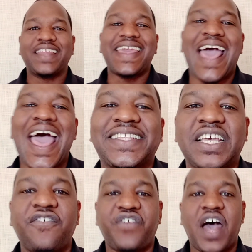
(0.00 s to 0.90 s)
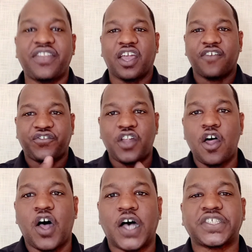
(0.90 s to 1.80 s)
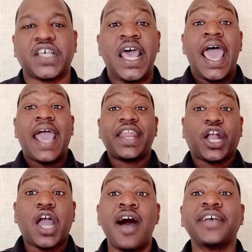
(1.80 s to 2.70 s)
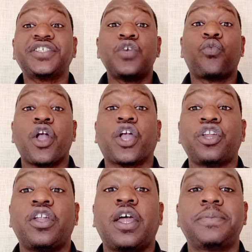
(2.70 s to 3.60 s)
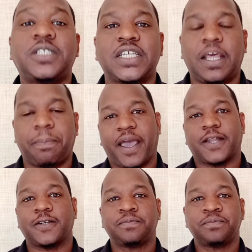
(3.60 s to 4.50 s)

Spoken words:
They identify their flaws and they're constantly working on them to get better.